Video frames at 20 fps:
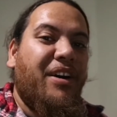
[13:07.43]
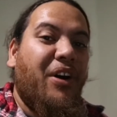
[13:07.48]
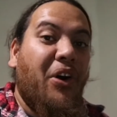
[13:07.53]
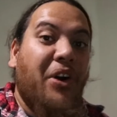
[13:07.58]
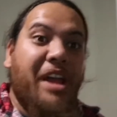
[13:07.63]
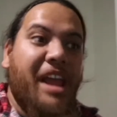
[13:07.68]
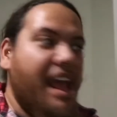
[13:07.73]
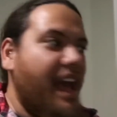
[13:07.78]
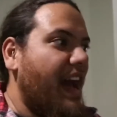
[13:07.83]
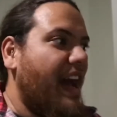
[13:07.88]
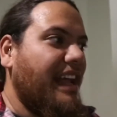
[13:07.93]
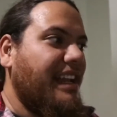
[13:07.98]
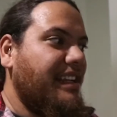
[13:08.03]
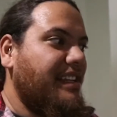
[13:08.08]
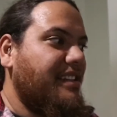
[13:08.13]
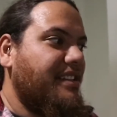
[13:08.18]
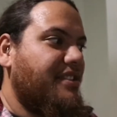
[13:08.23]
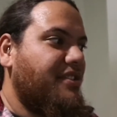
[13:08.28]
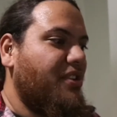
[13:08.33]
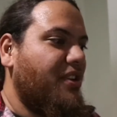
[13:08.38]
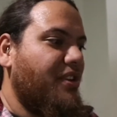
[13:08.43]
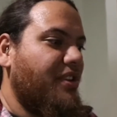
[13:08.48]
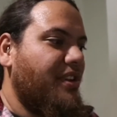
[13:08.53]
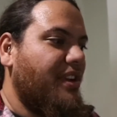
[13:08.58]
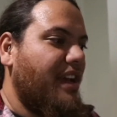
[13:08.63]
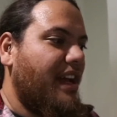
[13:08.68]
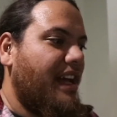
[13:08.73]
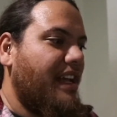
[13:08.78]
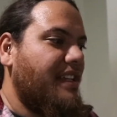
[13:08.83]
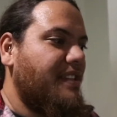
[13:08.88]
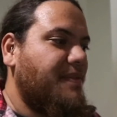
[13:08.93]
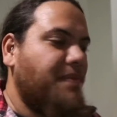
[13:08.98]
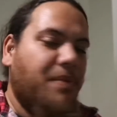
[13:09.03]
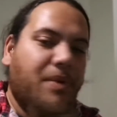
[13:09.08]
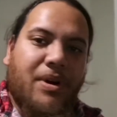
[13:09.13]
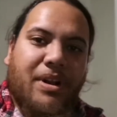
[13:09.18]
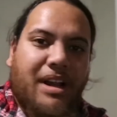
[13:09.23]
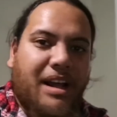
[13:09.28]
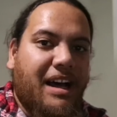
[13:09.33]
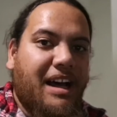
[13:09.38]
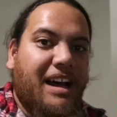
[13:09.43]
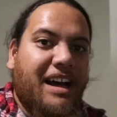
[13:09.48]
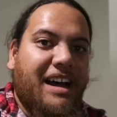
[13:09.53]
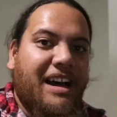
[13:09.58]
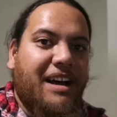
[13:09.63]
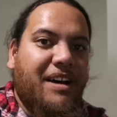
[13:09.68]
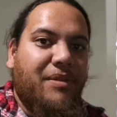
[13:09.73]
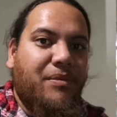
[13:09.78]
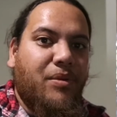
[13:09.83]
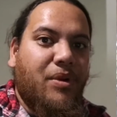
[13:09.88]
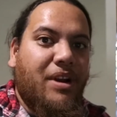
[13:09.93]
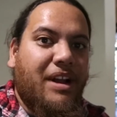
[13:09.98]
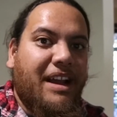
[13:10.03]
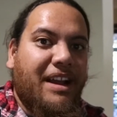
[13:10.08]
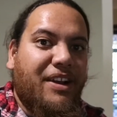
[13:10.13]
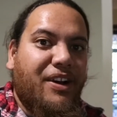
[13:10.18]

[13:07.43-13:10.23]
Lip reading: I didn't show you guys what I